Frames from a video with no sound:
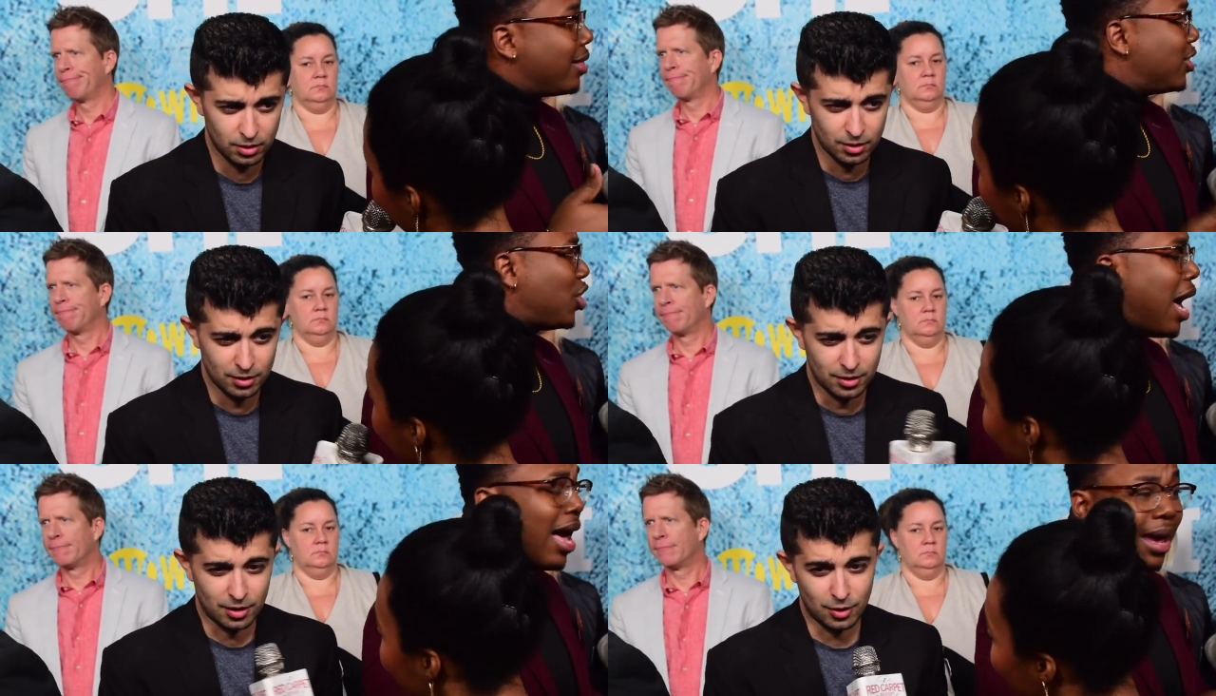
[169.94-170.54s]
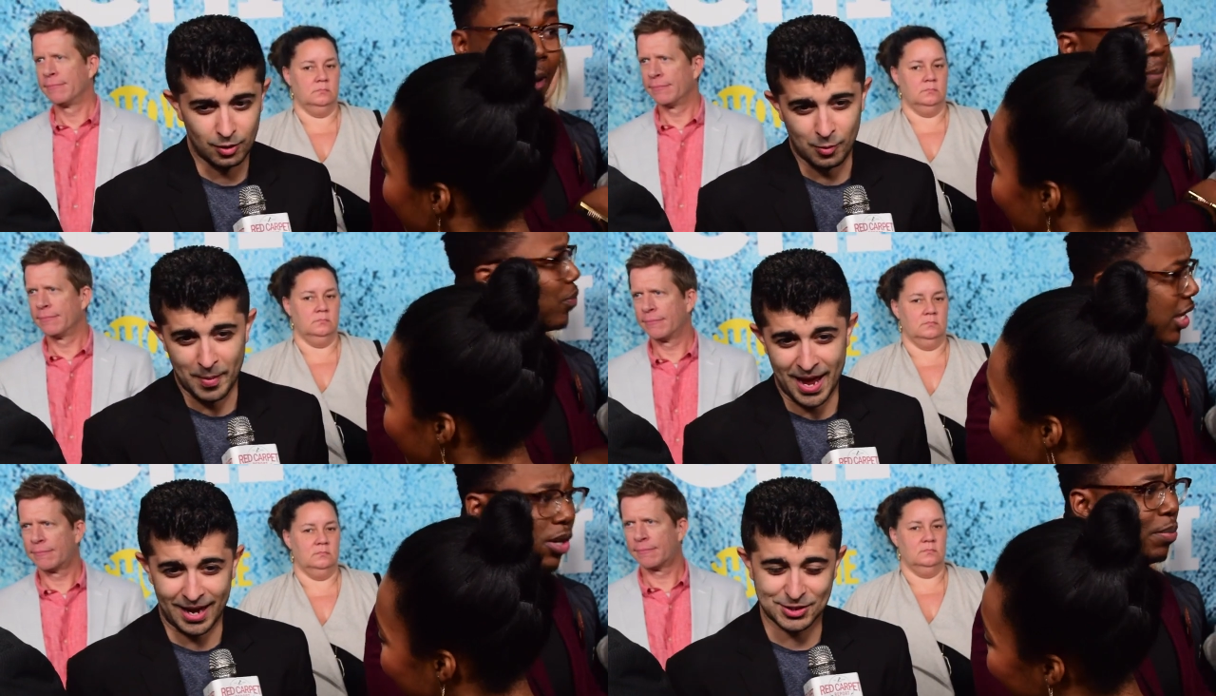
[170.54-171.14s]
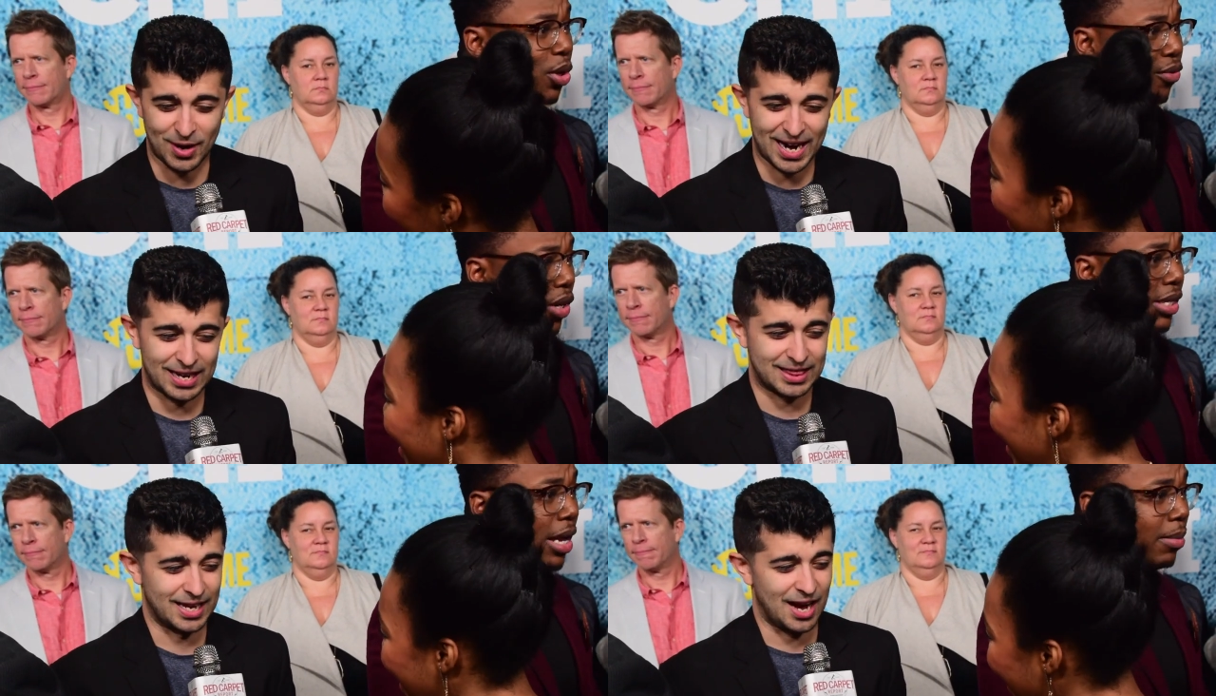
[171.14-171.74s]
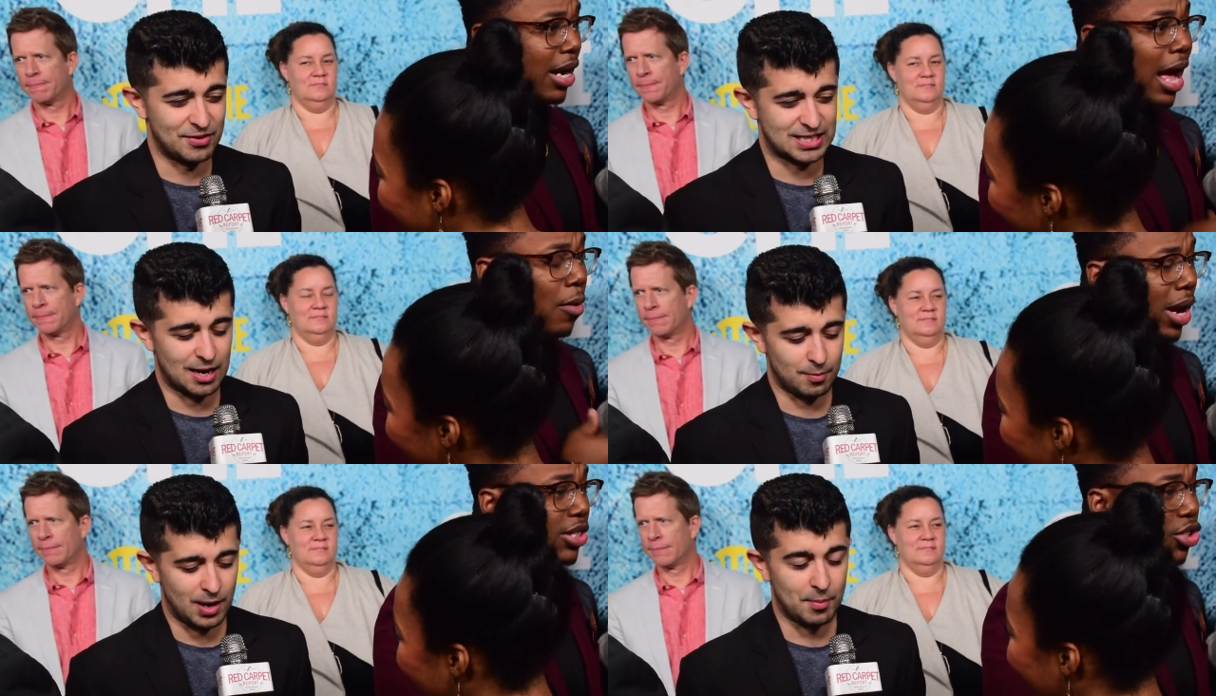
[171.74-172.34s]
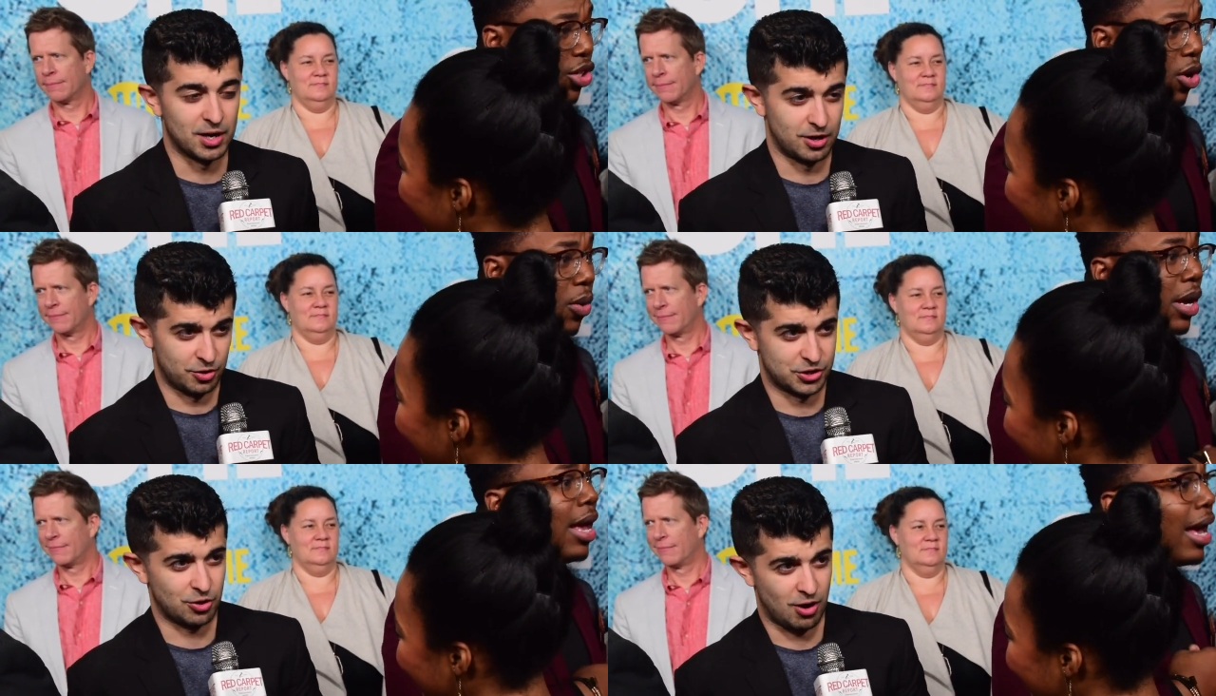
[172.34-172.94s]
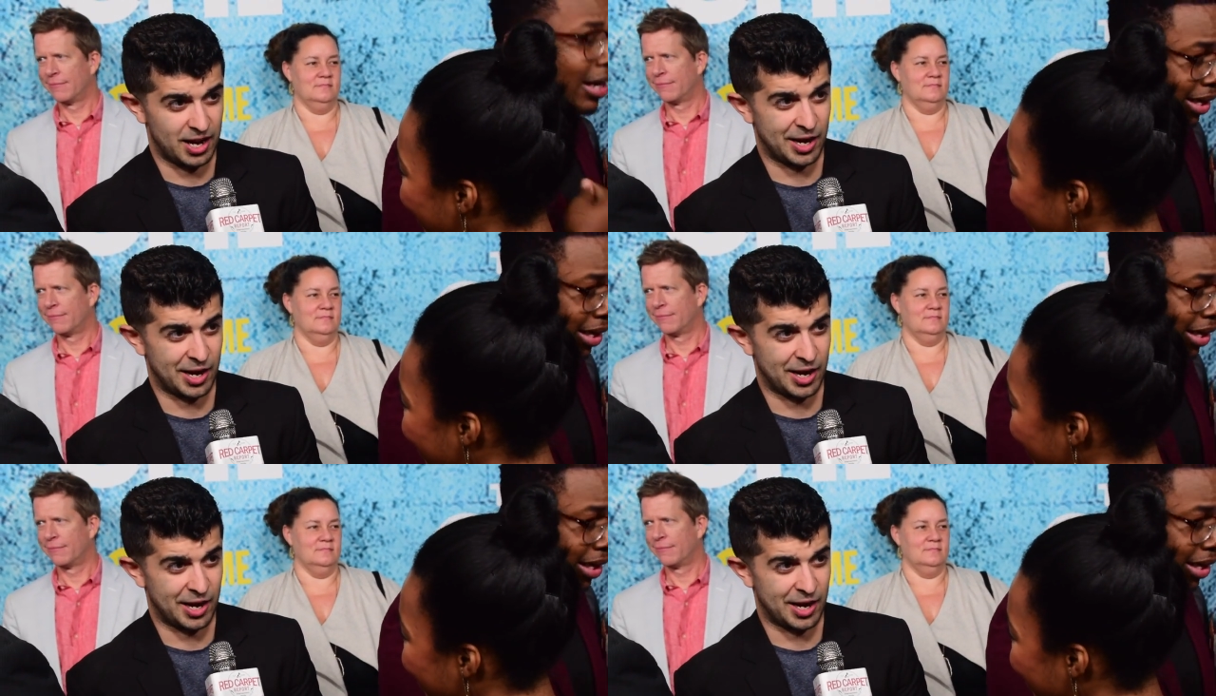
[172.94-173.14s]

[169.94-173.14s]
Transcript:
Speaker 1: then? Oh man, so I got a thing. Every time I'm on another show called How